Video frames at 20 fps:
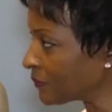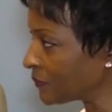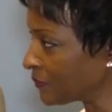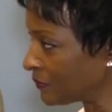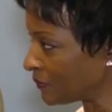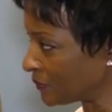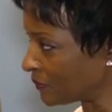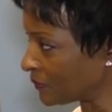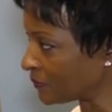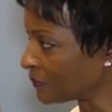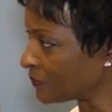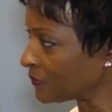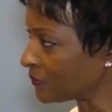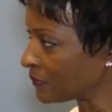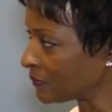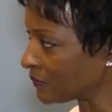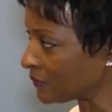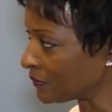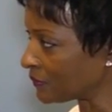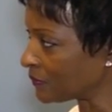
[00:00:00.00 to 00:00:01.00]

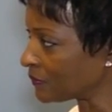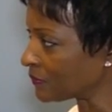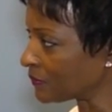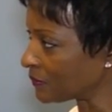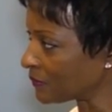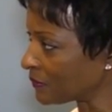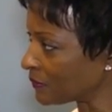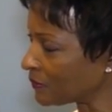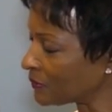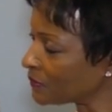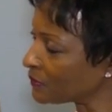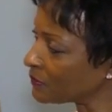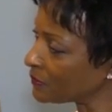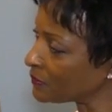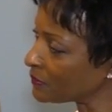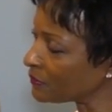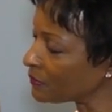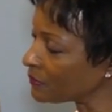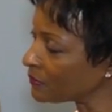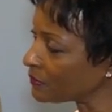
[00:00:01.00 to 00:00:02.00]

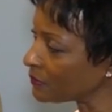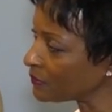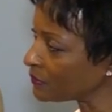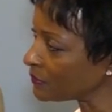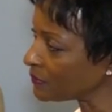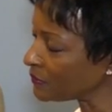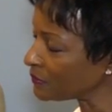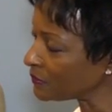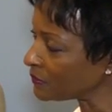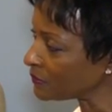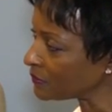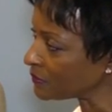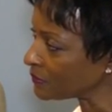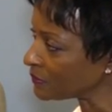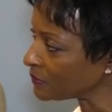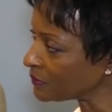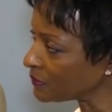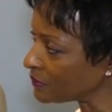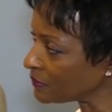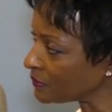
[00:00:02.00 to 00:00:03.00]

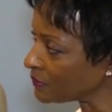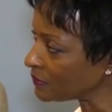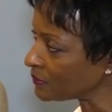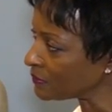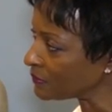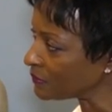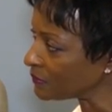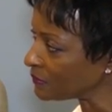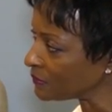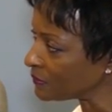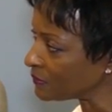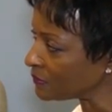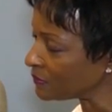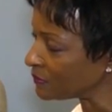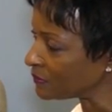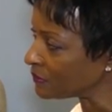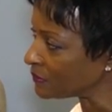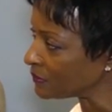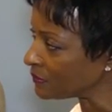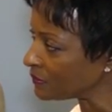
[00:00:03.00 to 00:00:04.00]

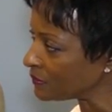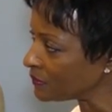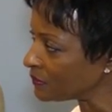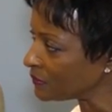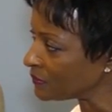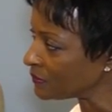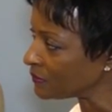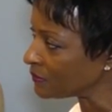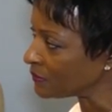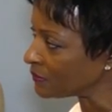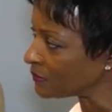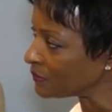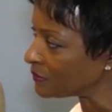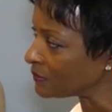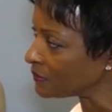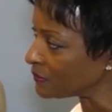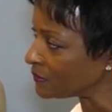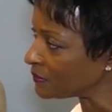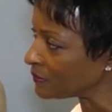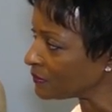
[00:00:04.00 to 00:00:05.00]

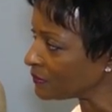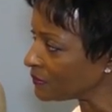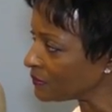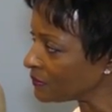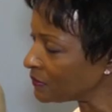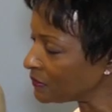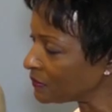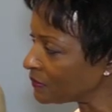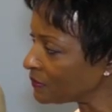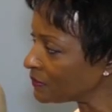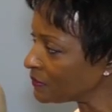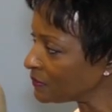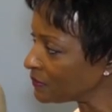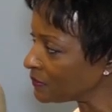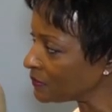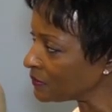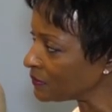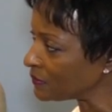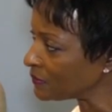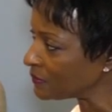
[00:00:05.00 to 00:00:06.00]

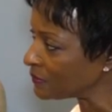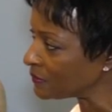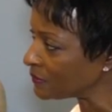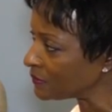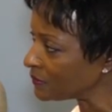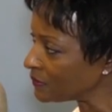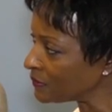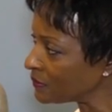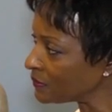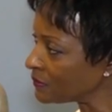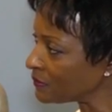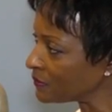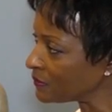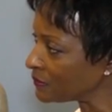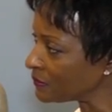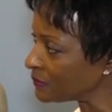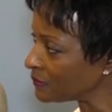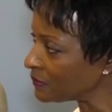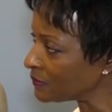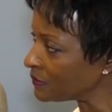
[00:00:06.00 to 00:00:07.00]

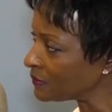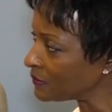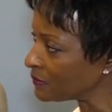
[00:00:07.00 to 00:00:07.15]
[no speech]